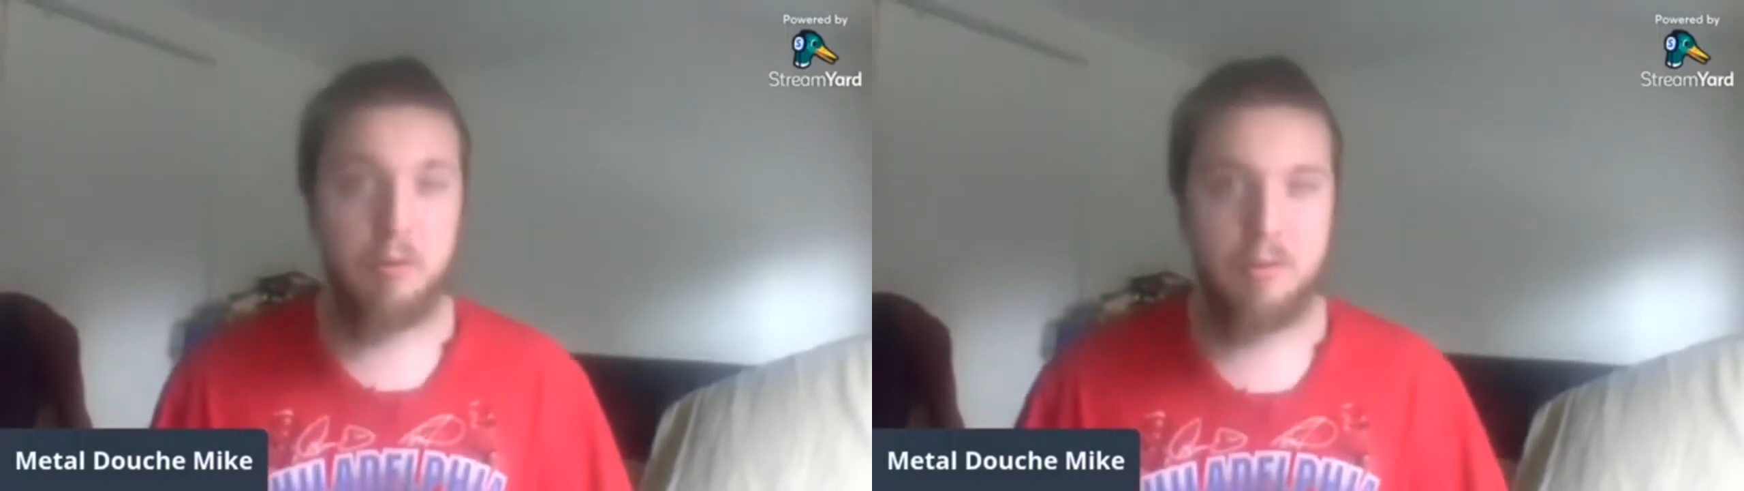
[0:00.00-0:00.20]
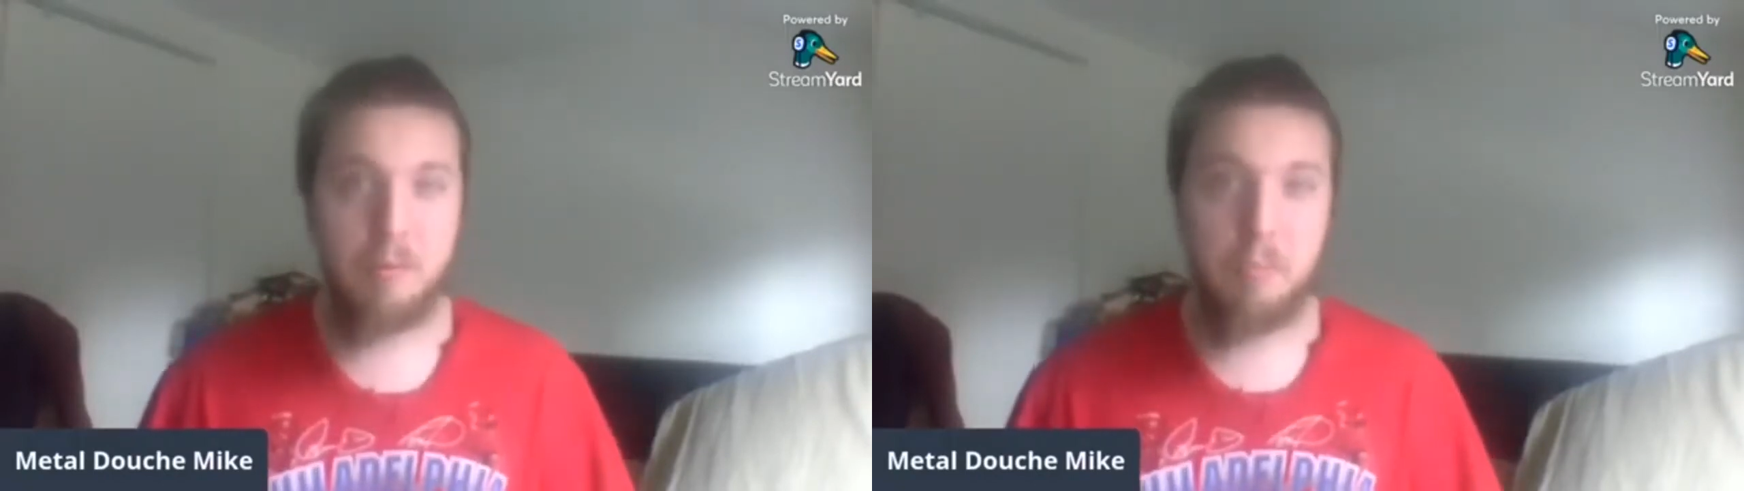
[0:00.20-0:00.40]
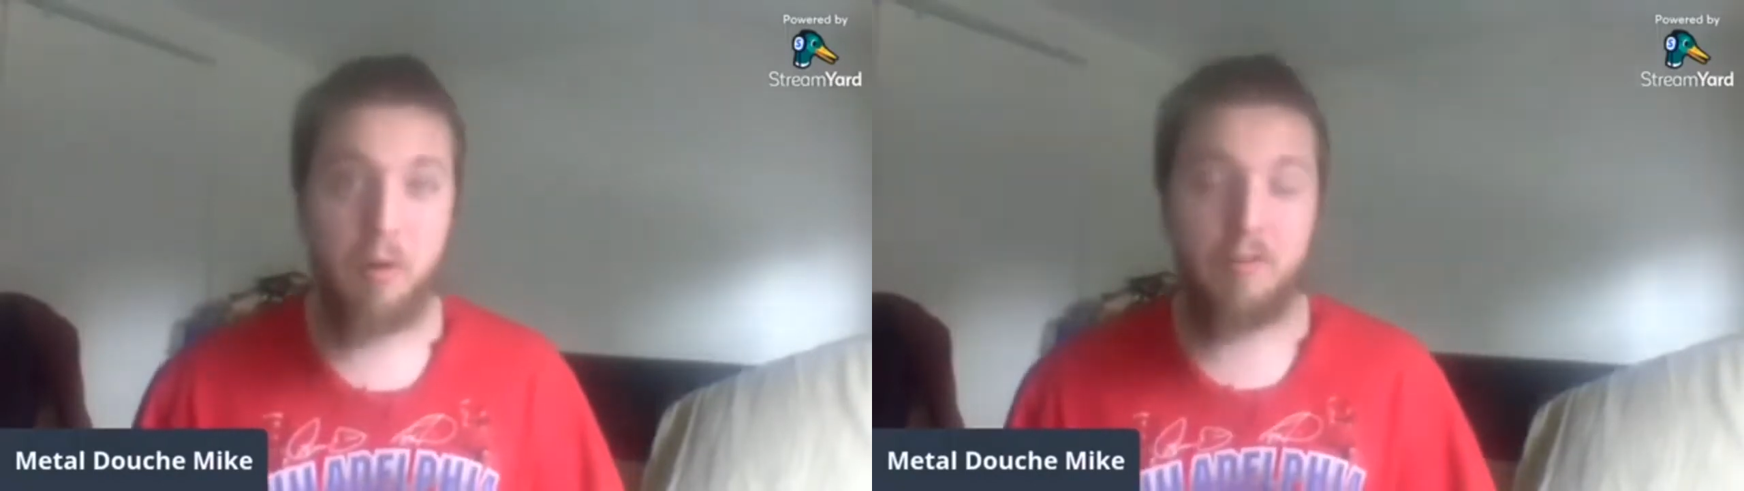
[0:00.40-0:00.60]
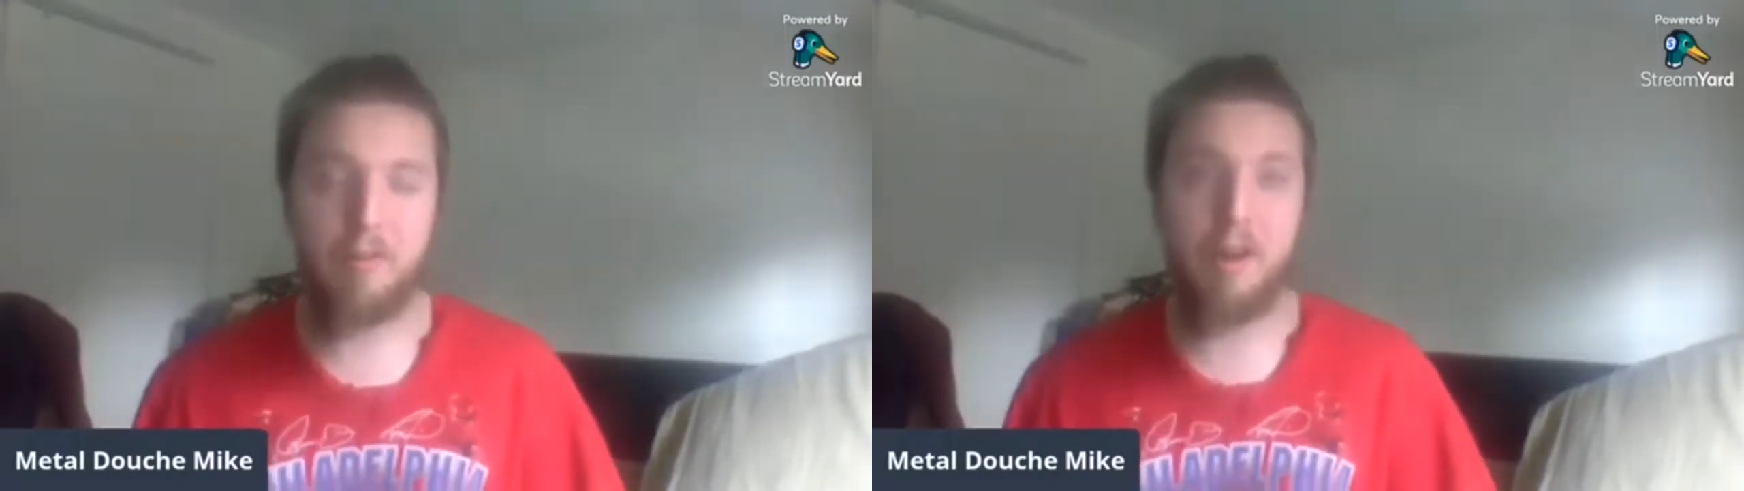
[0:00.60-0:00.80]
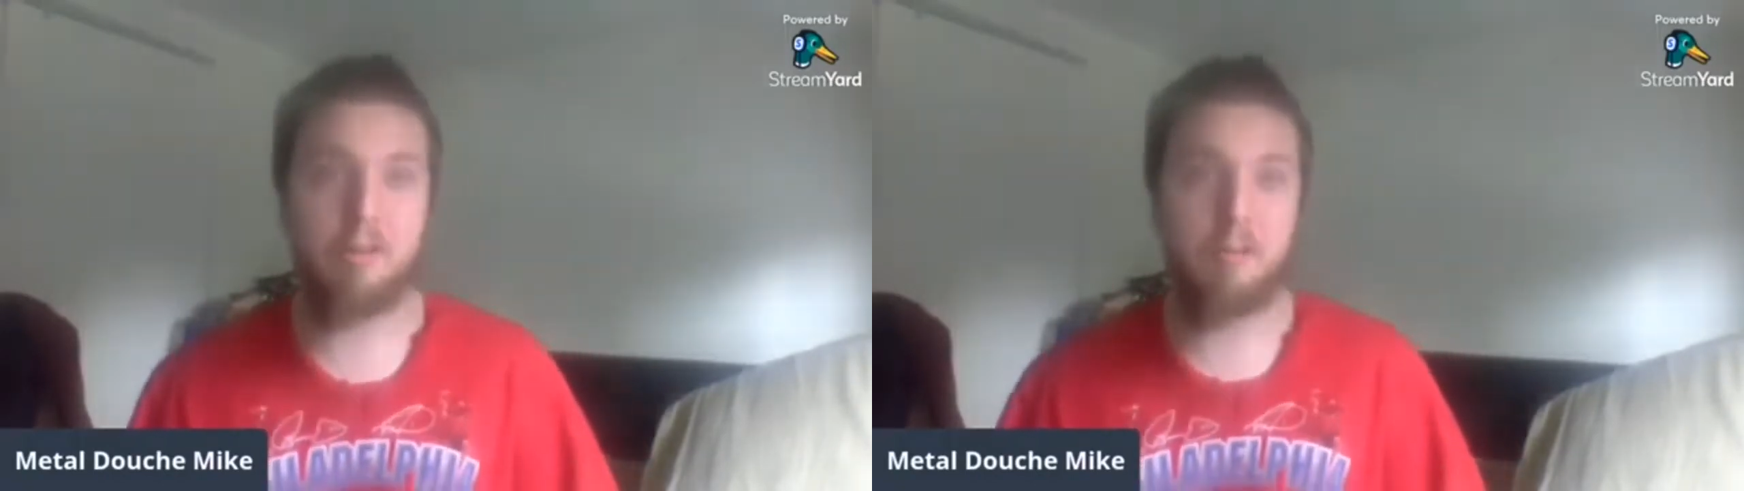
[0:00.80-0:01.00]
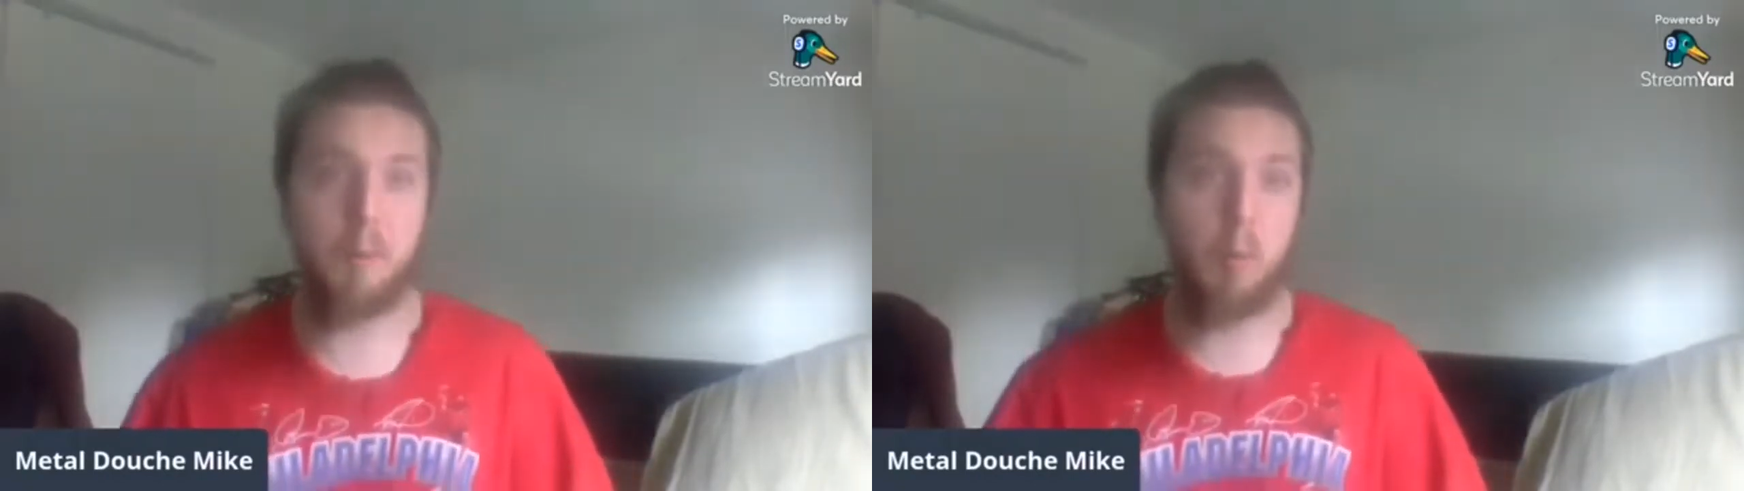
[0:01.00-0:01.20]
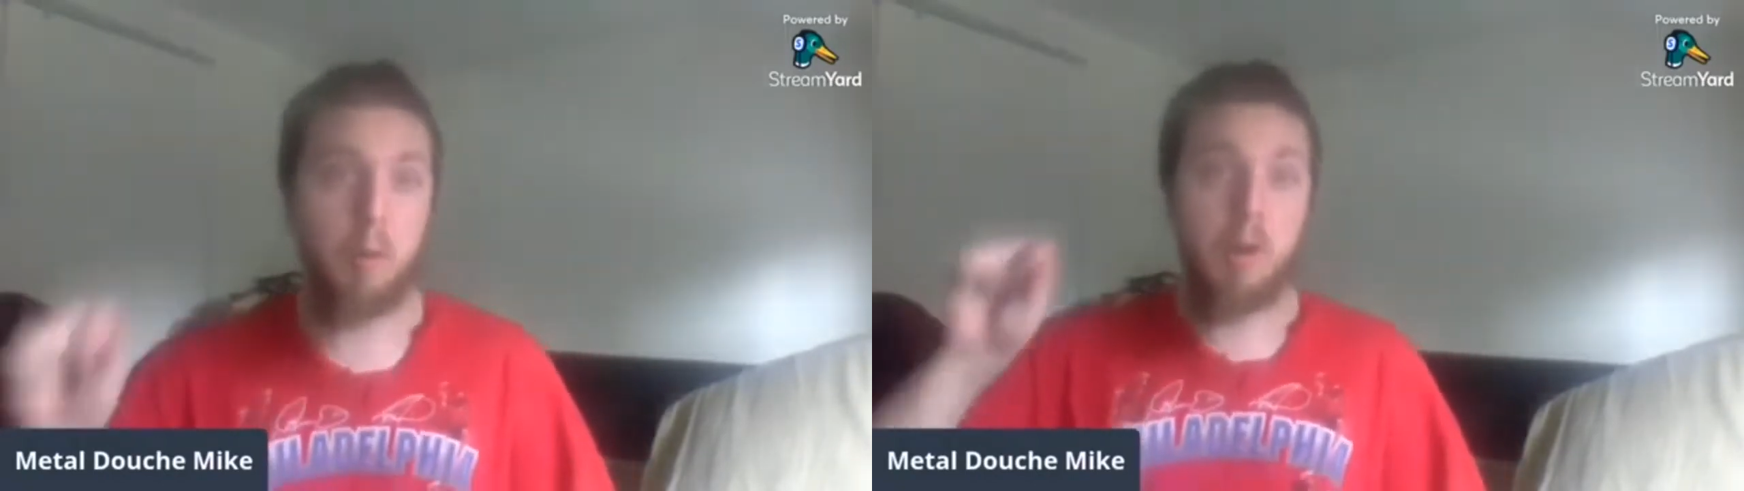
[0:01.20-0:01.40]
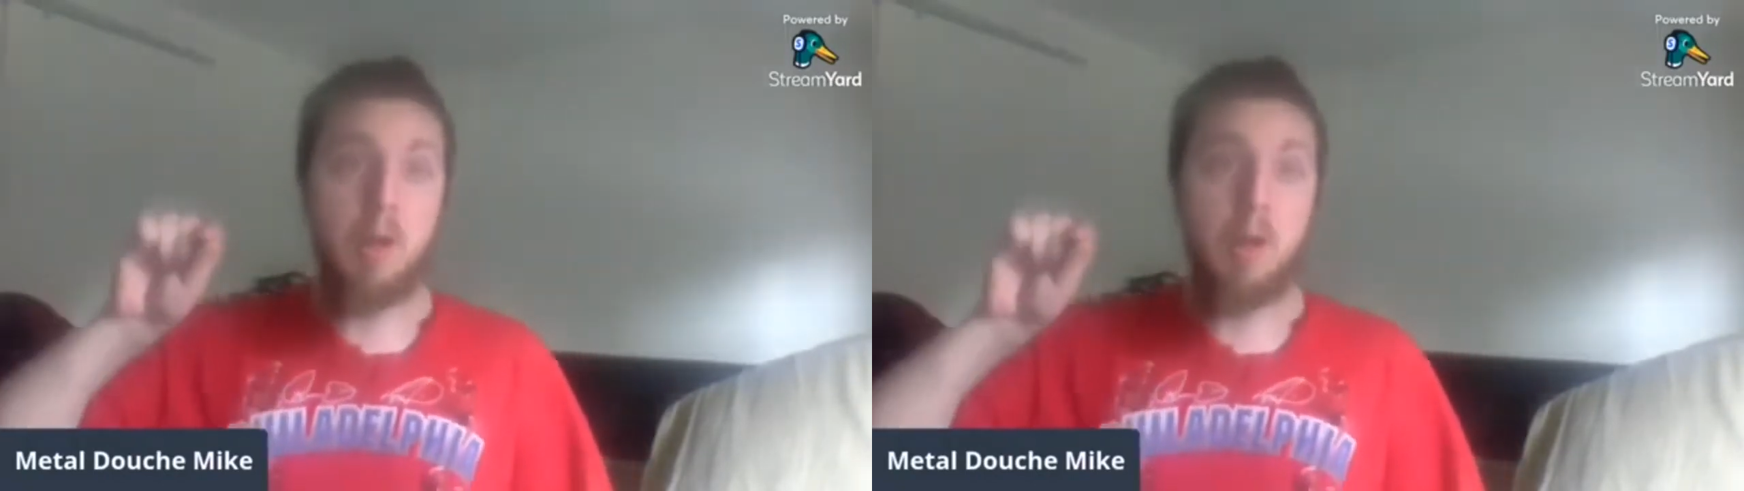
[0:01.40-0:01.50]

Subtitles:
Sunbury Festival,